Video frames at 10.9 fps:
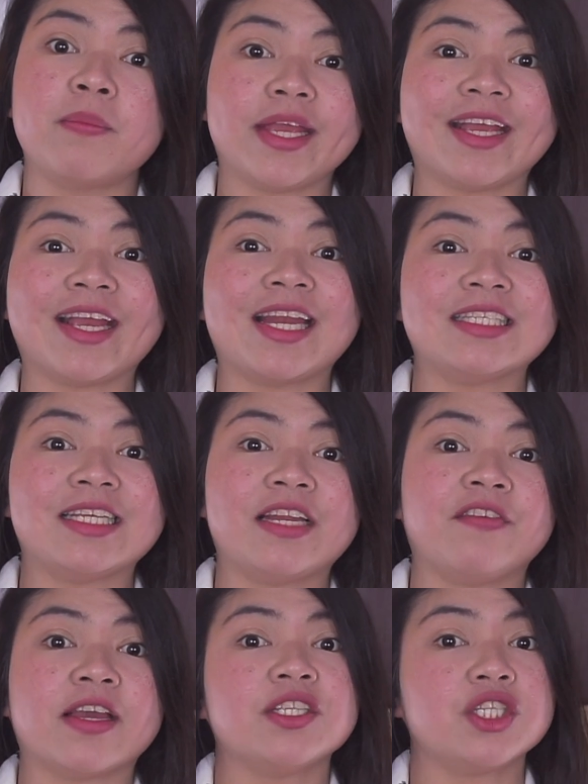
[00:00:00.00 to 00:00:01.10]
making any
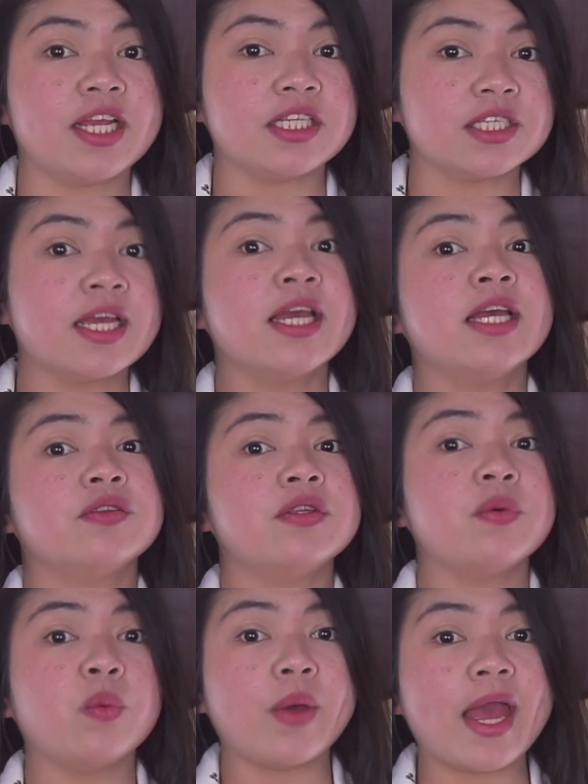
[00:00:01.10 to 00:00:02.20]
significant change to
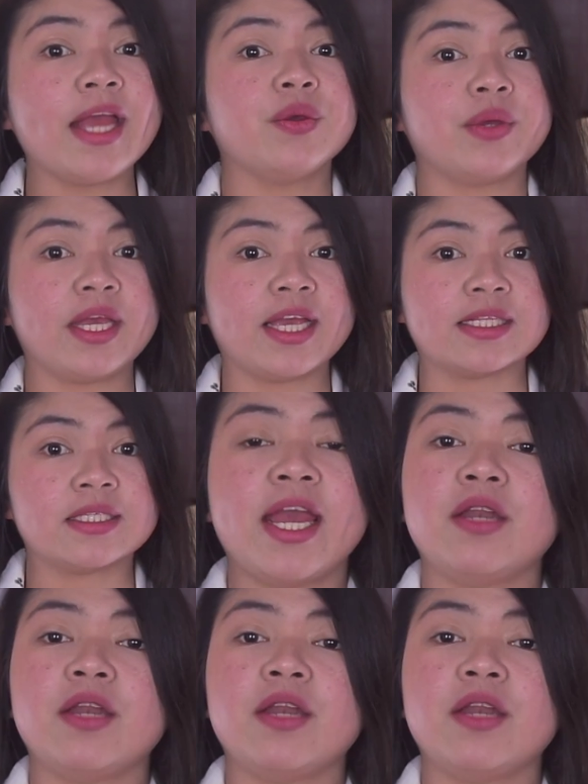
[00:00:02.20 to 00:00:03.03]
the way you eat.